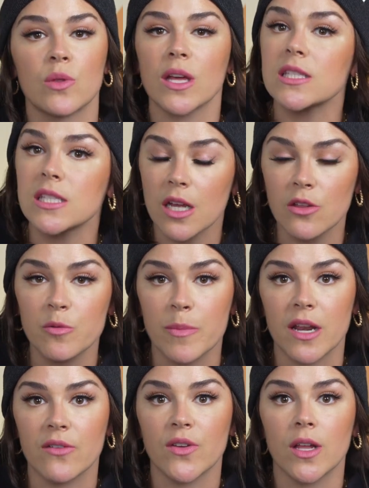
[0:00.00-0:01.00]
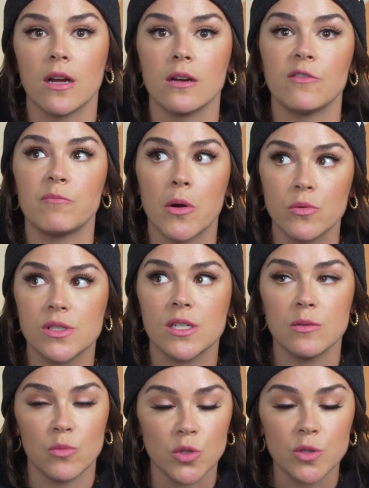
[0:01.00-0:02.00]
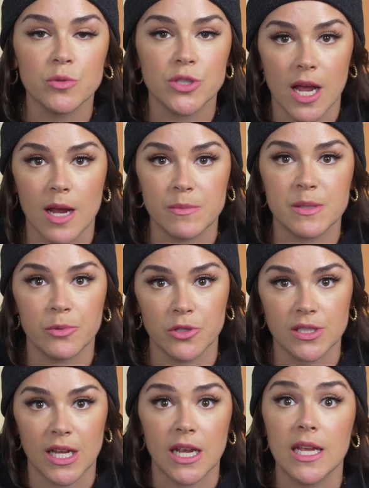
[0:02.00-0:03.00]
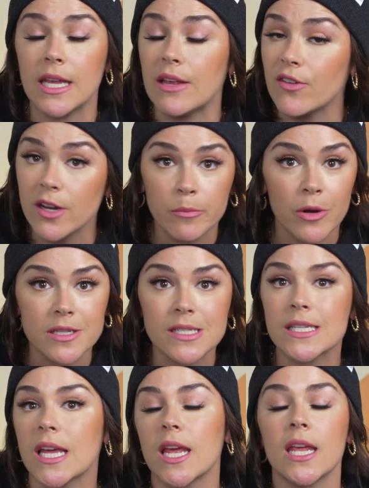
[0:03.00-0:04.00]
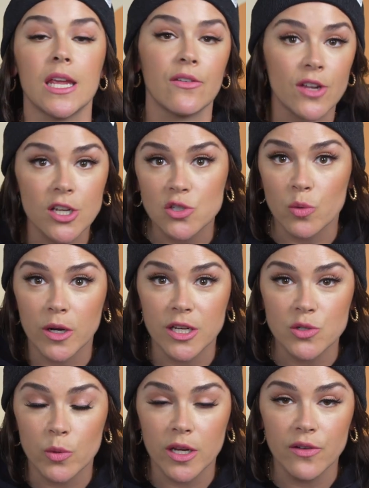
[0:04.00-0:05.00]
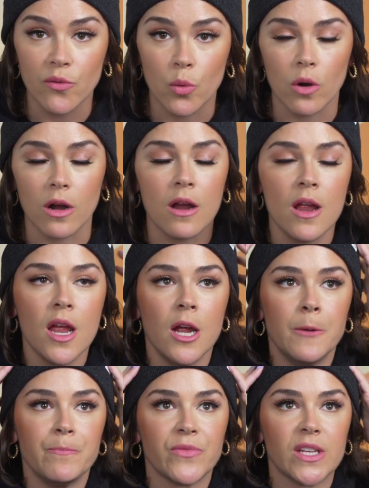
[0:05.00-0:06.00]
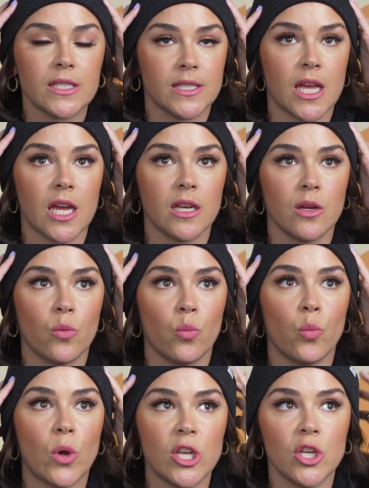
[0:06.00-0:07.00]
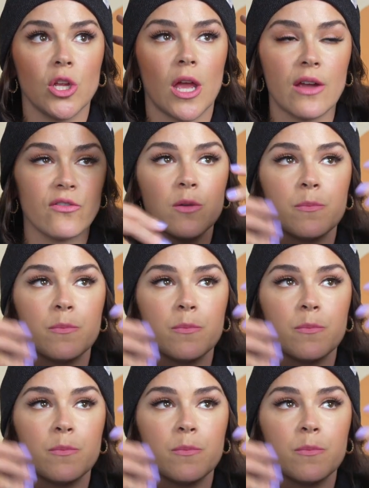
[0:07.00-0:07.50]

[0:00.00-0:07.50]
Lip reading: that's the other benefit of posting multiple times per day, even in present day, even in 2024, is that when every